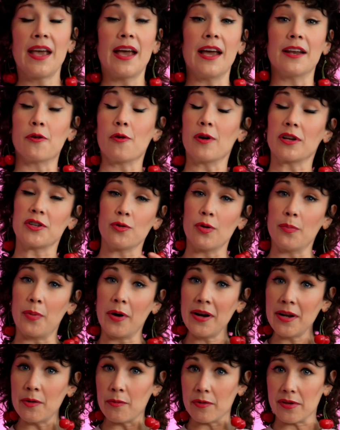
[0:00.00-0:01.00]
and going to a
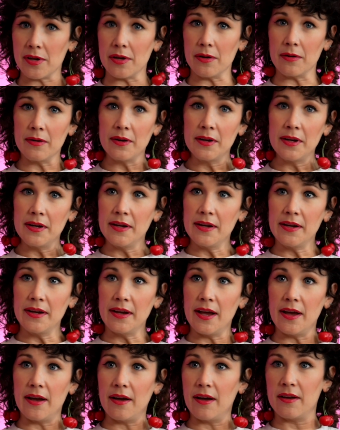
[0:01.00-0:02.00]
party with you,
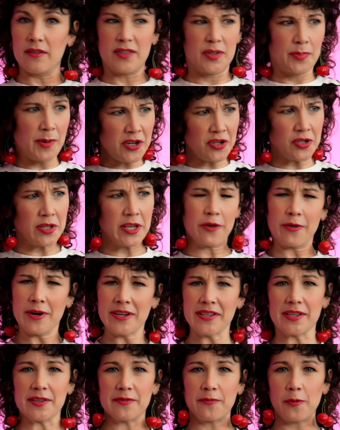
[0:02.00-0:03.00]
especially
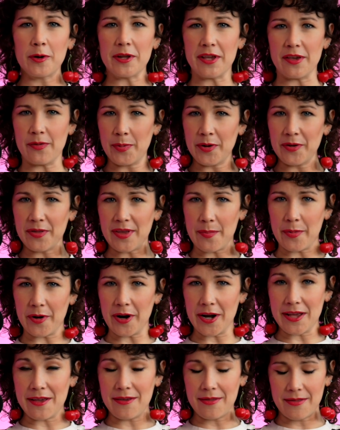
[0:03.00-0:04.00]
Chris's 40th birthday
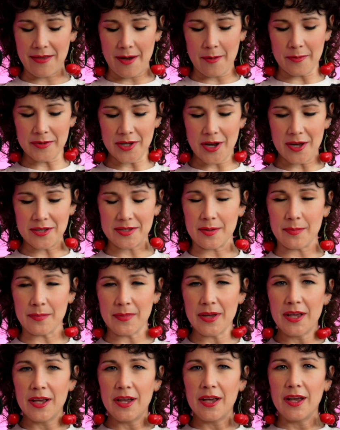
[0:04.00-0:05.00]
party, that was
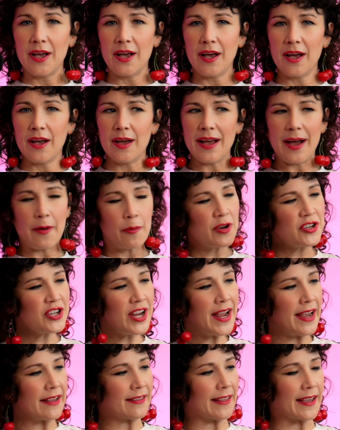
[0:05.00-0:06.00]
awesome. I wish
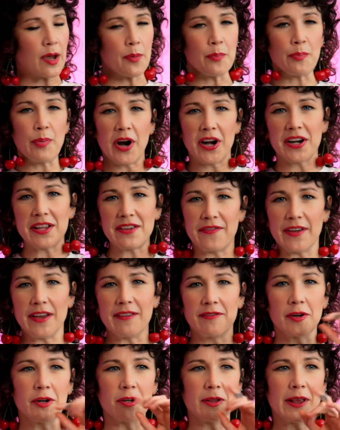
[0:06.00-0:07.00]
I had like a party
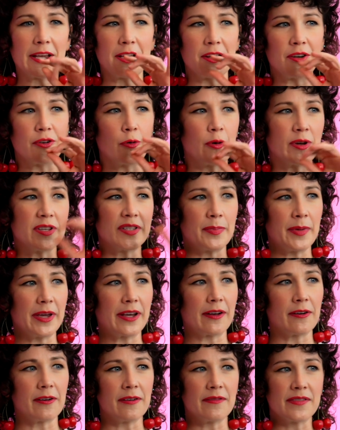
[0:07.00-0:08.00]
favor, like a
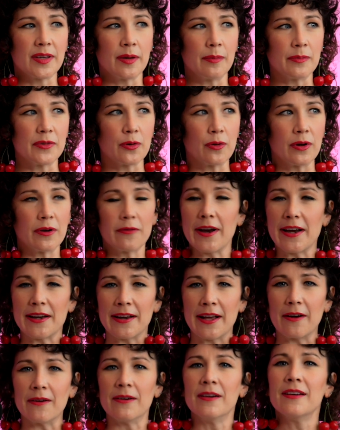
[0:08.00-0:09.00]
noisemaker of some sort right
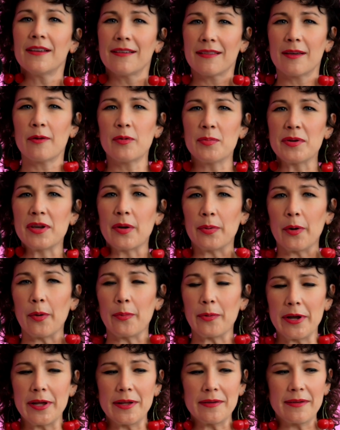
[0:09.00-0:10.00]
now. That would be
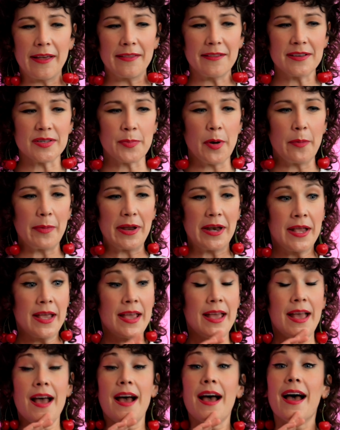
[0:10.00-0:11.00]
appropriate at this moment.
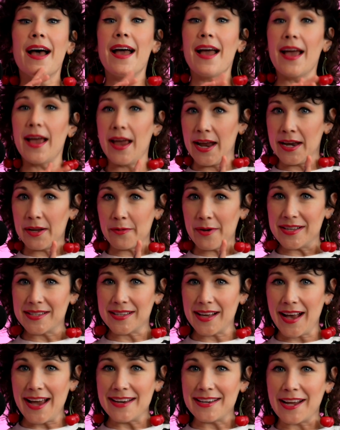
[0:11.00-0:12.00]

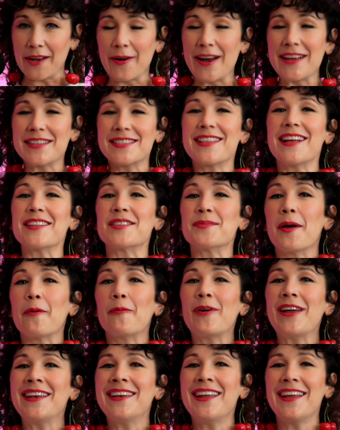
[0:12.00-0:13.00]
Anyways, I digress. That's my
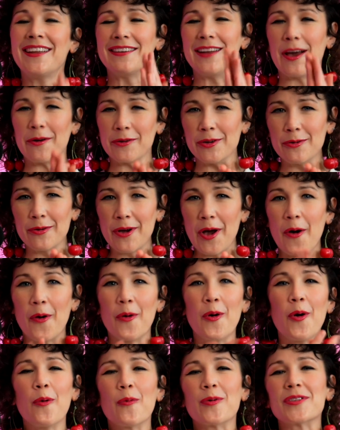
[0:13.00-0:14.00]
win. Now you
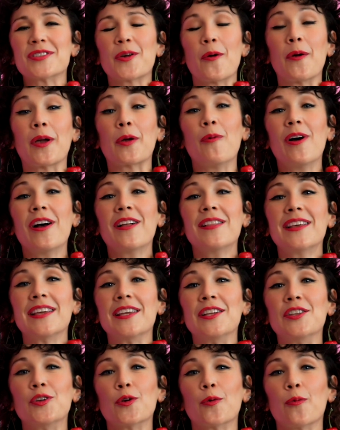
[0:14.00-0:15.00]
go. What's going well
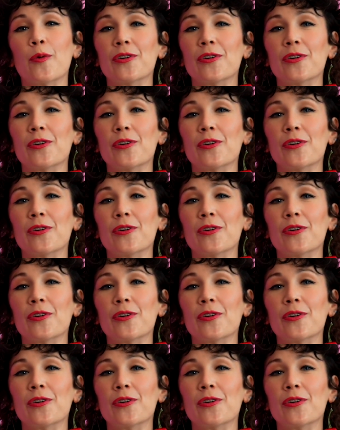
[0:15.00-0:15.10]
in your